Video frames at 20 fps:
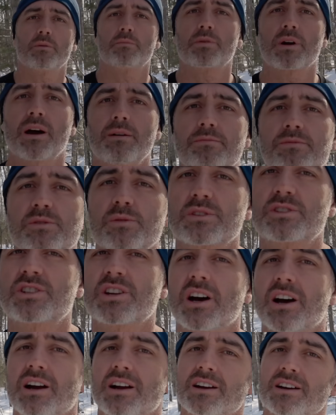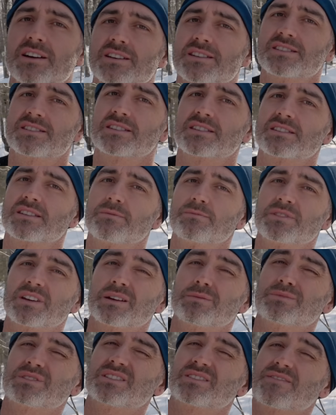of the problems with chaga is
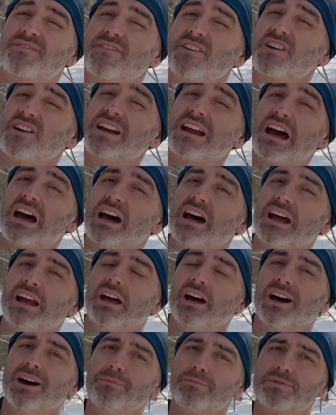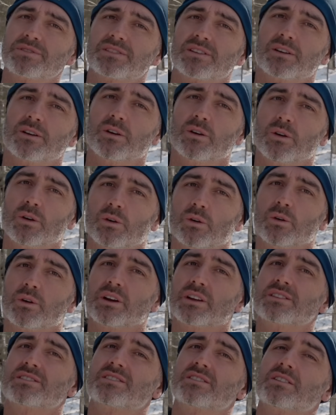sometimes it's very high up, so
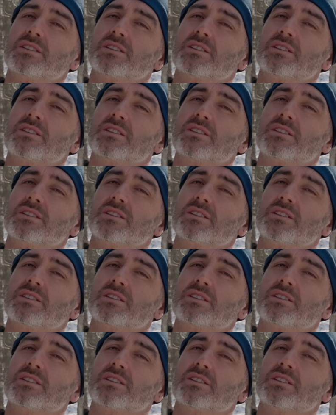it's